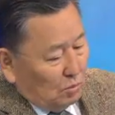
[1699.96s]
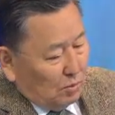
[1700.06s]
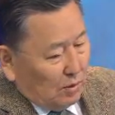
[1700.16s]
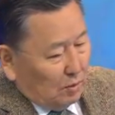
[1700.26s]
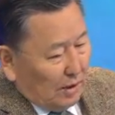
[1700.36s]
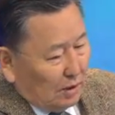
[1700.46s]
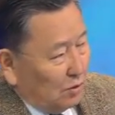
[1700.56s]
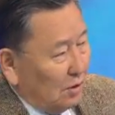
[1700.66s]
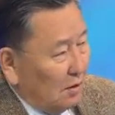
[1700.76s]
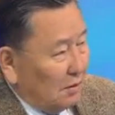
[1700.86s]
We are
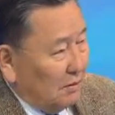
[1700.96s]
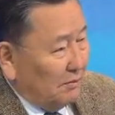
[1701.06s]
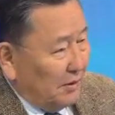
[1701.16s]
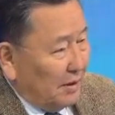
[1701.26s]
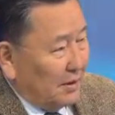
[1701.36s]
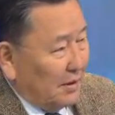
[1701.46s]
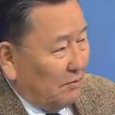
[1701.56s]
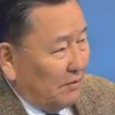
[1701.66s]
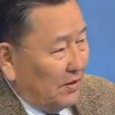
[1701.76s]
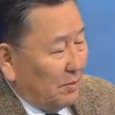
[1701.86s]
doing
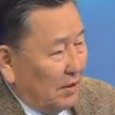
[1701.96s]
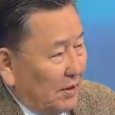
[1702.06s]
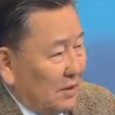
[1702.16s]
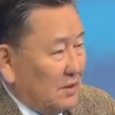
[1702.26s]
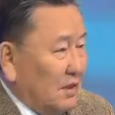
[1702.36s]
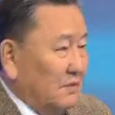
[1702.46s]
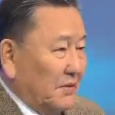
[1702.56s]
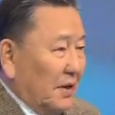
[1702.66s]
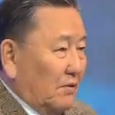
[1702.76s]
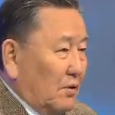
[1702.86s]
very many things in
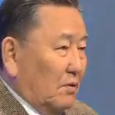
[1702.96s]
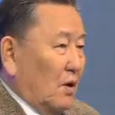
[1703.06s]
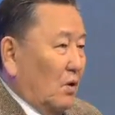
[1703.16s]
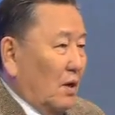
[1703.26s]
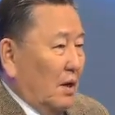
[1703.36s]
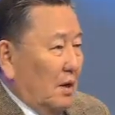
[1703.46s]
favor of our